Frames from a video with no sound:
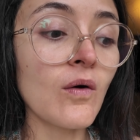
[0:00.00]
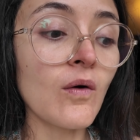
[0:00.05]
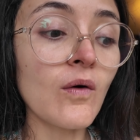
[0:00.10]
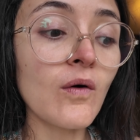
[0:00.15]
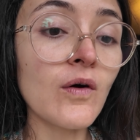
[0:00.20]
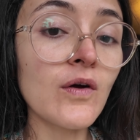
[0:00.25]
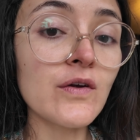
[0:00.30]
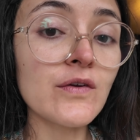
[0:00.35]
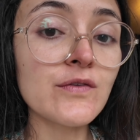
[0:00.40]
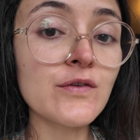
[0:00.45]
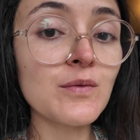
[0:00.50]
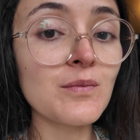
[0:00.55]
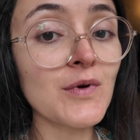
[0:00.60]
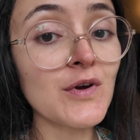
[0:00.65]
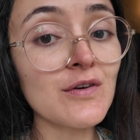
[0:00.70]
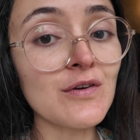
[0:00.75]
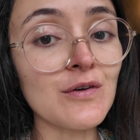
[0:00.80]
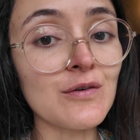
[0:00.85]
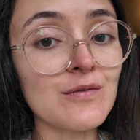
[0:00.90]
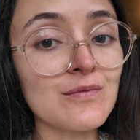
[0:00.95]
or
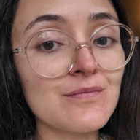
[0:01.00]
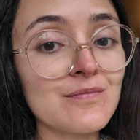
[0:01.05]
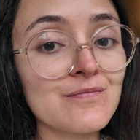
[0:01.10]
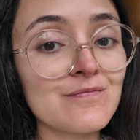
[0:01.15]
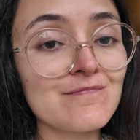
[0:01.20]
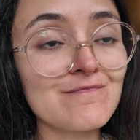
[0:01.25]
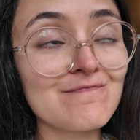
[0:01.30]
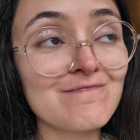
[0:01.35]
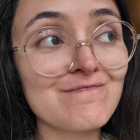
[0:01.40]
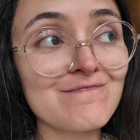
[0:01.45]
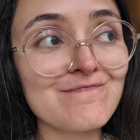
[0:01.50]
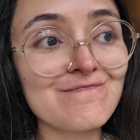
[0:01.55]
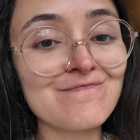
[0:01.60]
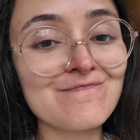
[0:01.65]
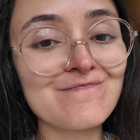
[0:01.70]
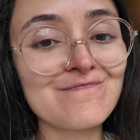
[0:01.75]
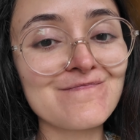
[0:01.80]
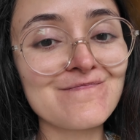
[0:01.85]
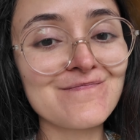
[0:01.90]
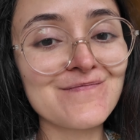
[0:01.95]
tomorrow.
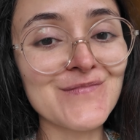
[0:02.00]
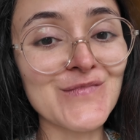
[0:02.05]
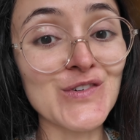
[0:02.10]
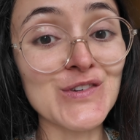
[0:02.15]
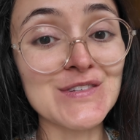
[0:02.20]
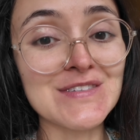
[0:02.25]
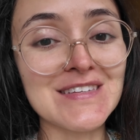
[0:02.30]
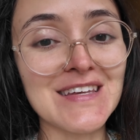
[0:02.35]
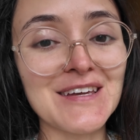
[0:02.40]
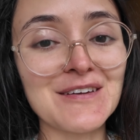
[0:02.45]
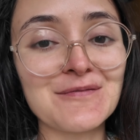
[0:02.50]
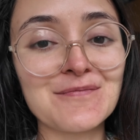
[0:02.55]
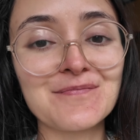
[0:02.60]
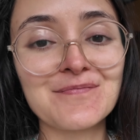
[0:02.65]
We'll see.